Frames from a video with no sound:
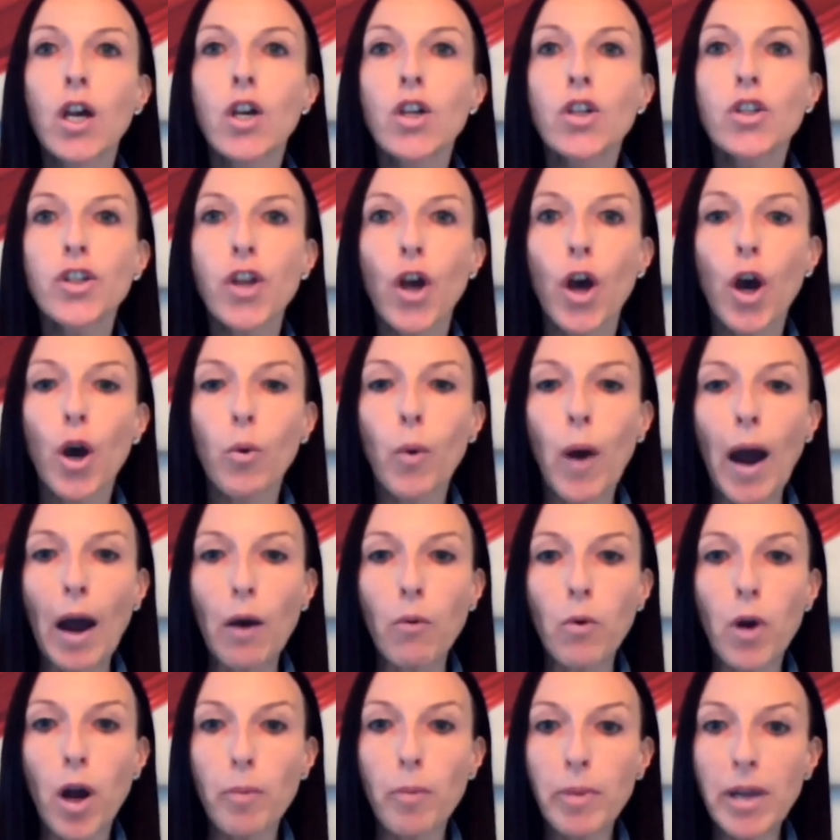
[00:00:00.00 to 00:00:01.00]
So
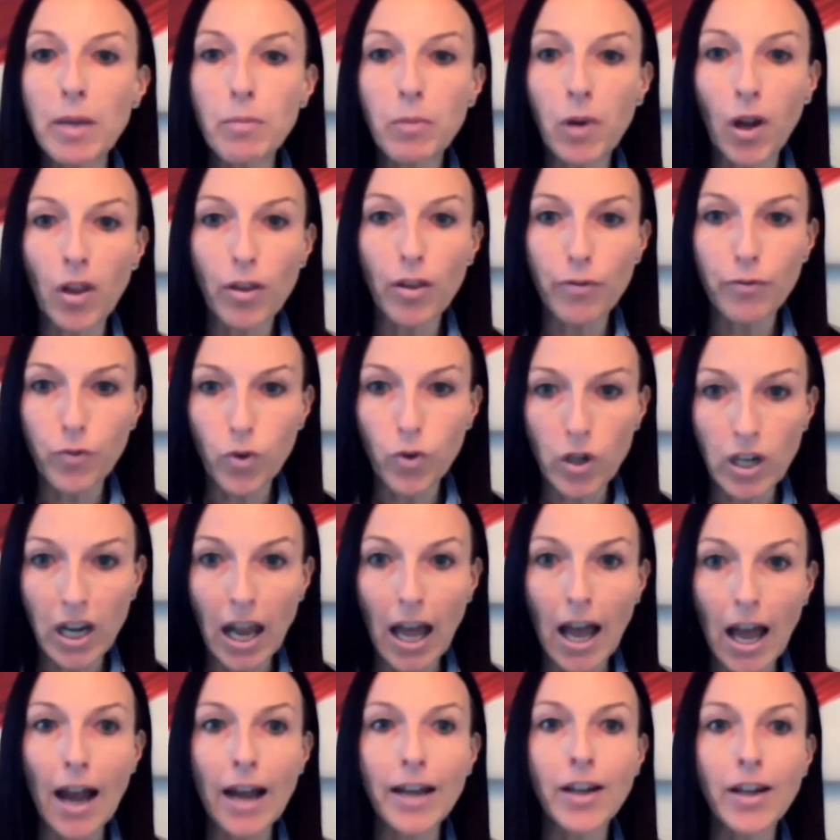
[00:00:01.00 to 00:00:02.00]
our people on the front
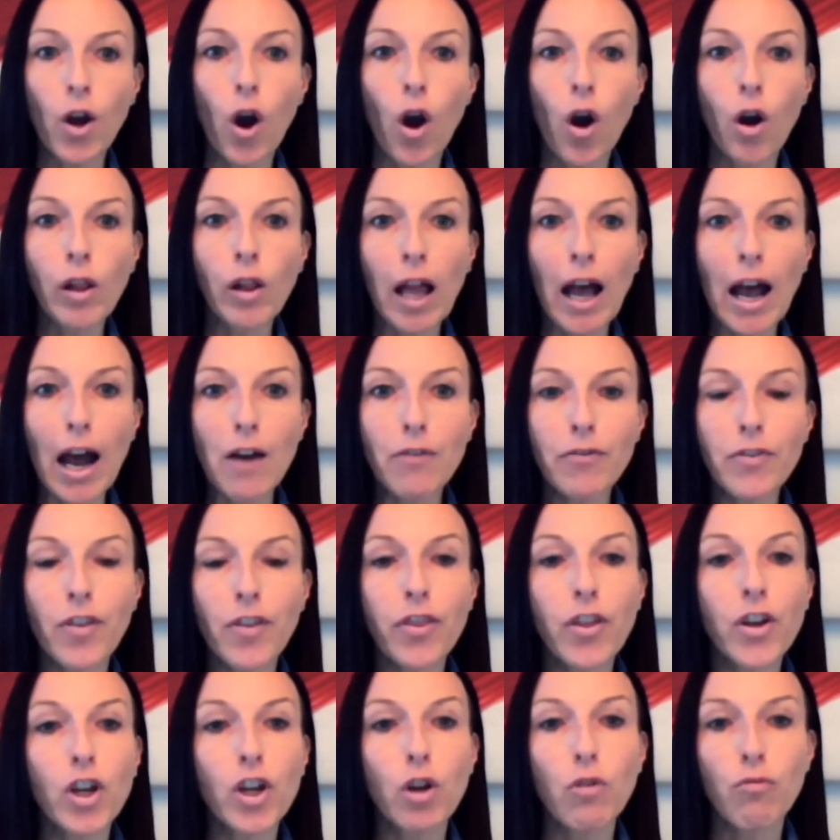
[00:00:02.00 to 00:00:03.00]
line all
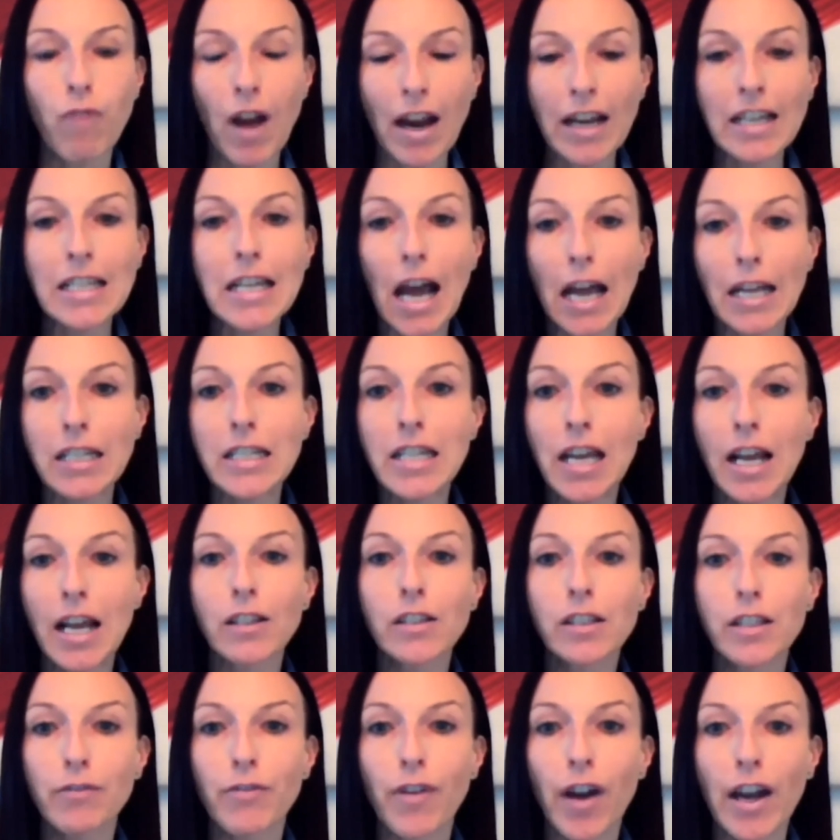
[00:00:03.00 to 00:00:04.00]
have the correct
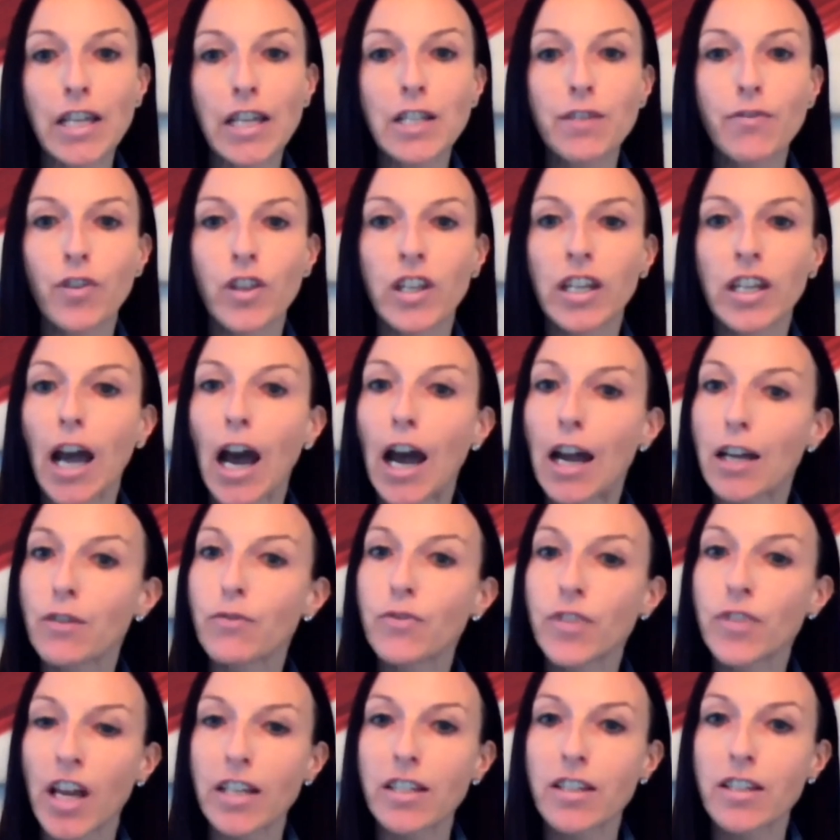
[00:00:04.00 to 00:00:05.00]
handheld device for the kind of
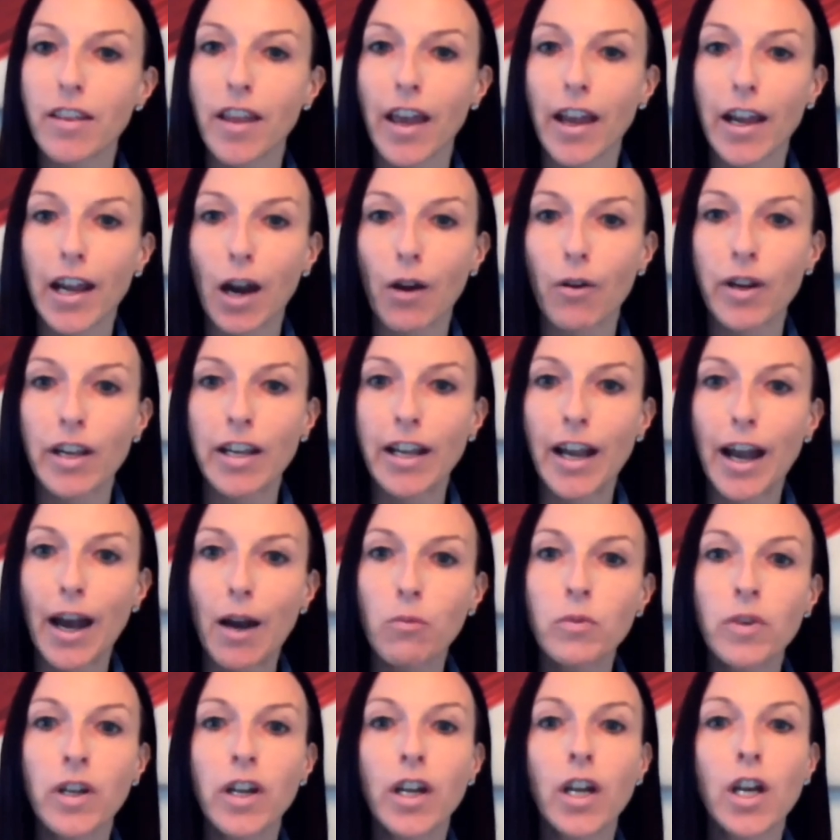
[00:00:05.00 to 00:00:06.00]
task that they're carrying
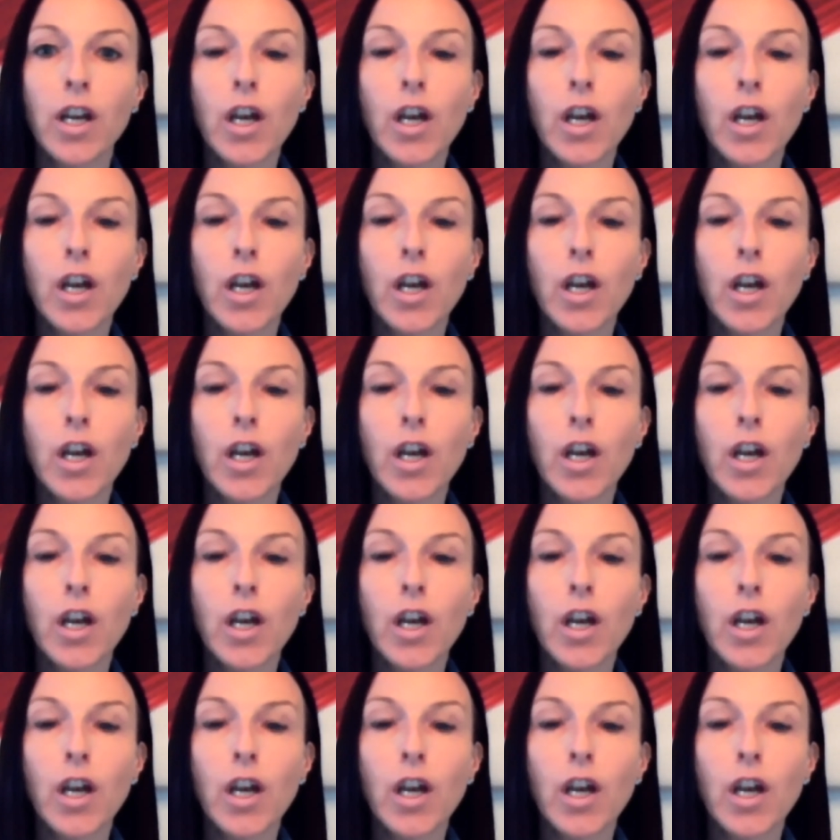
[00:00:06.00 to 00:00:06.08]
out.